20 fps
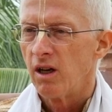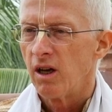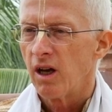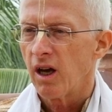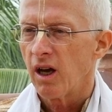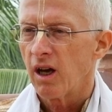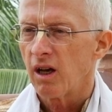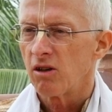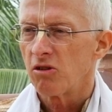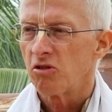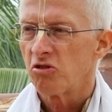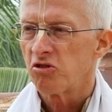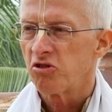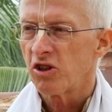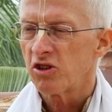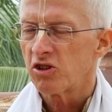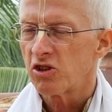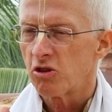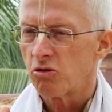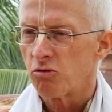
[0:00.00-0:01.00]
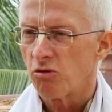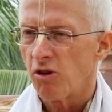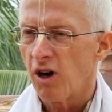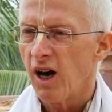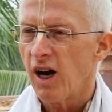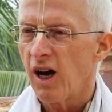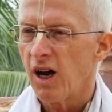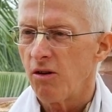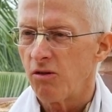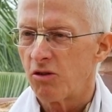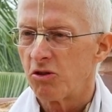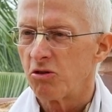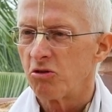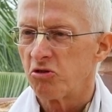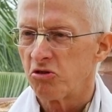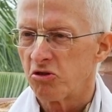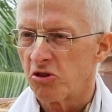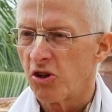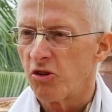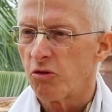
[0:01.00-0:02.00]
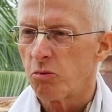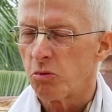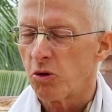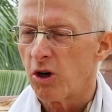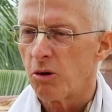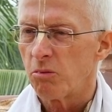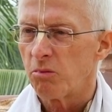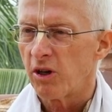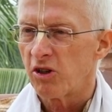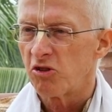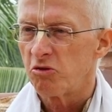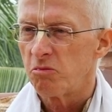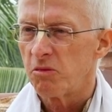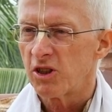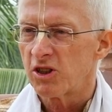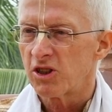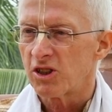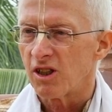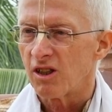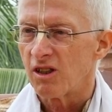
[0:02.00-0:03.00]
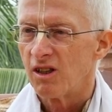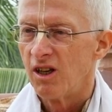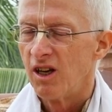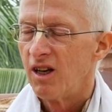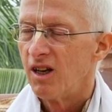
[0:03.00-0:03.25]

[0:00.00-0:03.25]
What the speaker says: and such a drive to serve Prabhupada's mission,